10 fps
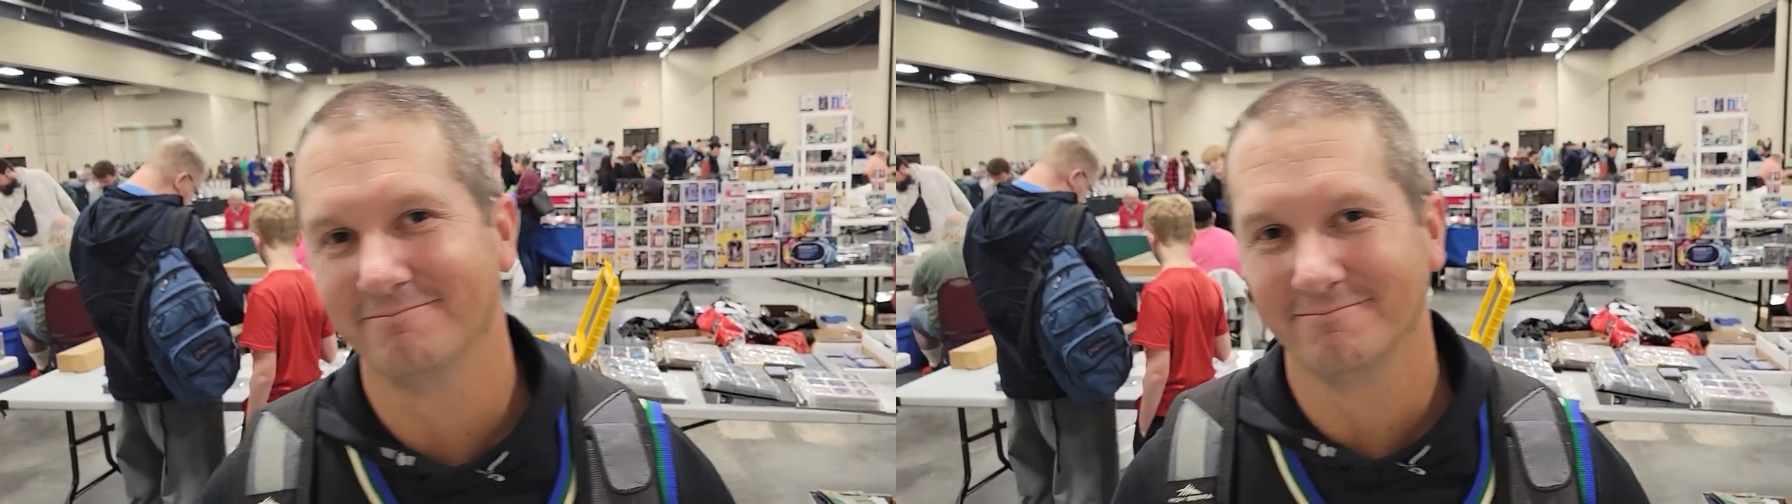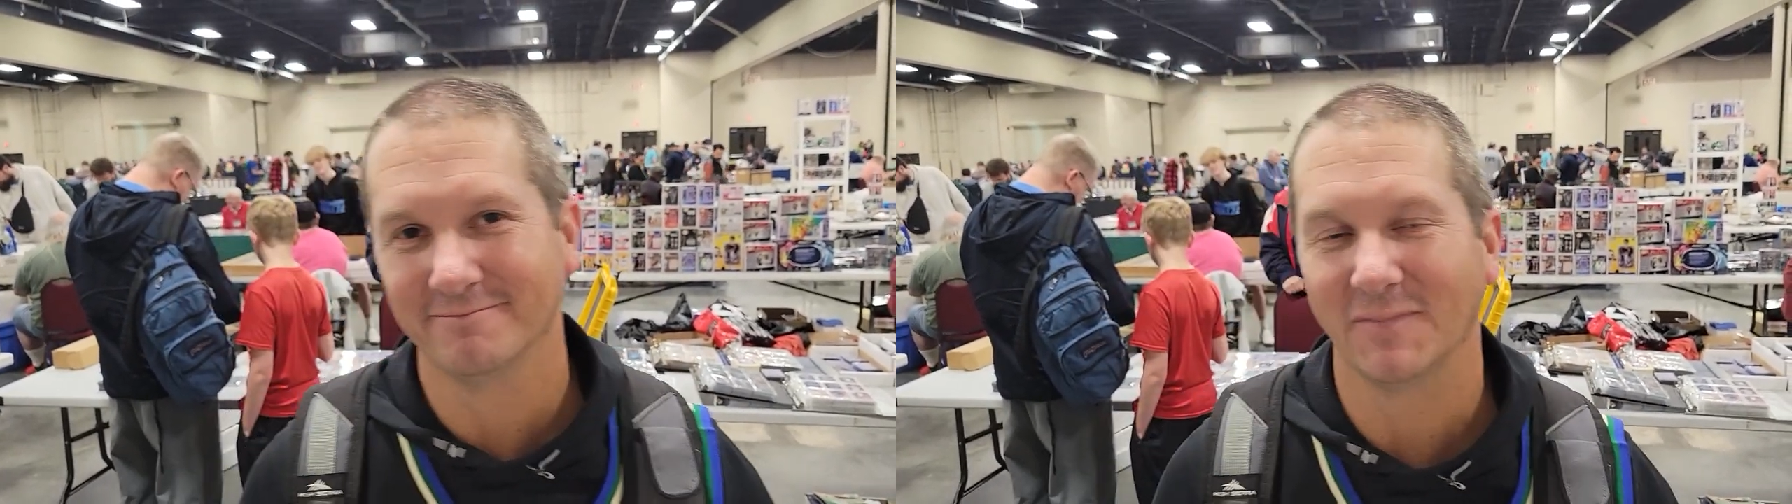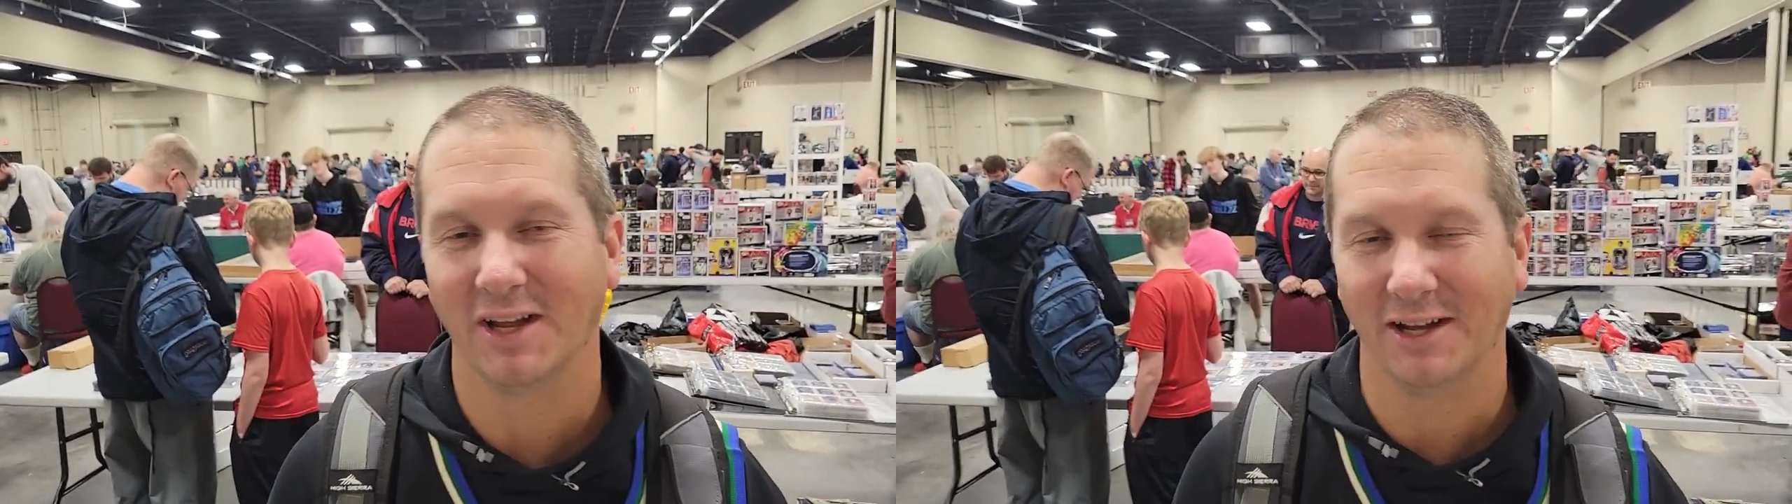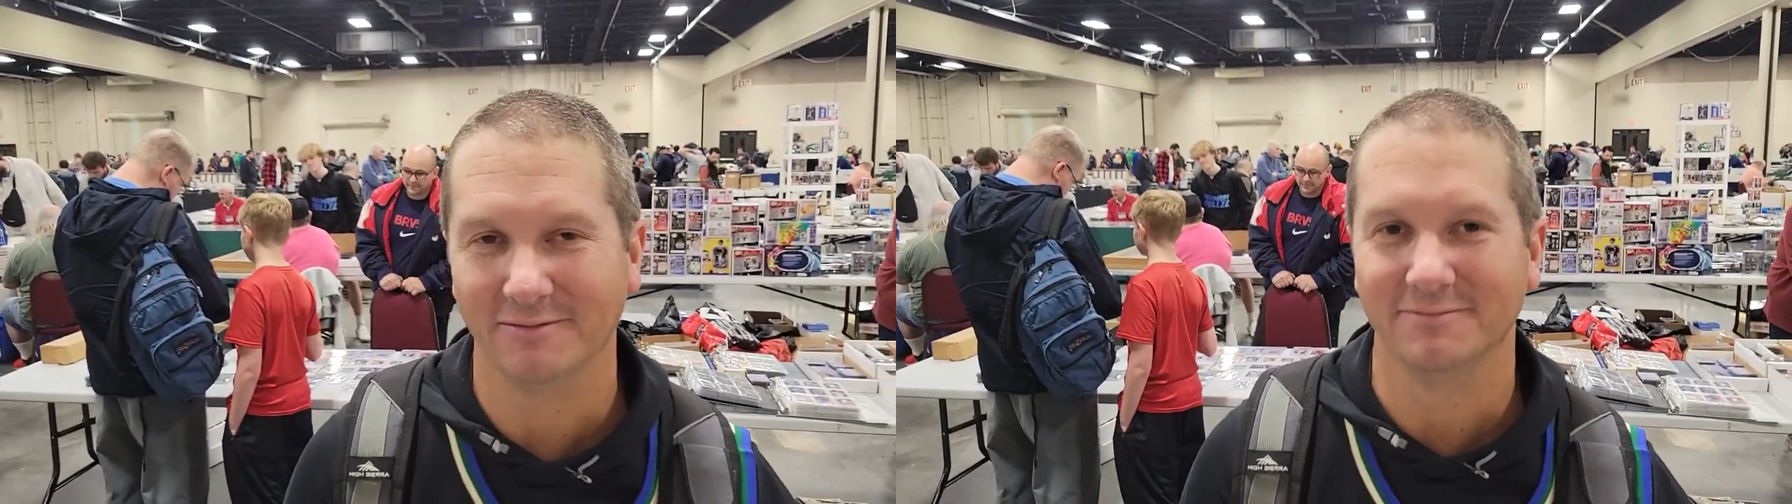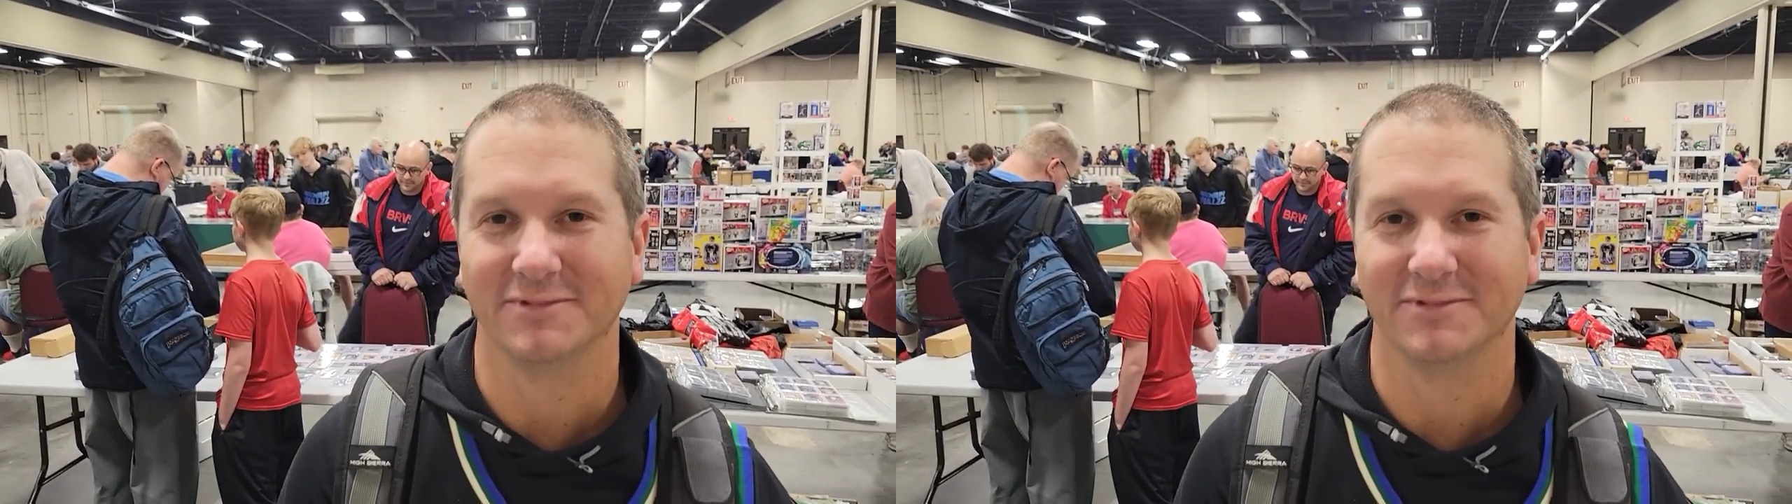Yeah.